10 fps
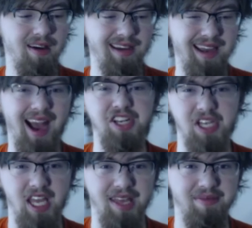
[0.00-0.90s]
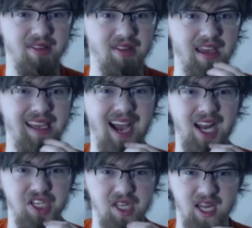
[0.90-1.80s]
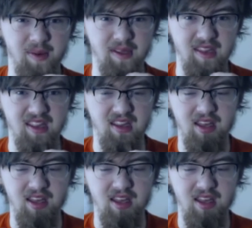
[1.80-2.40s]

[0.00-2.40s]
gacha games and gacha summons.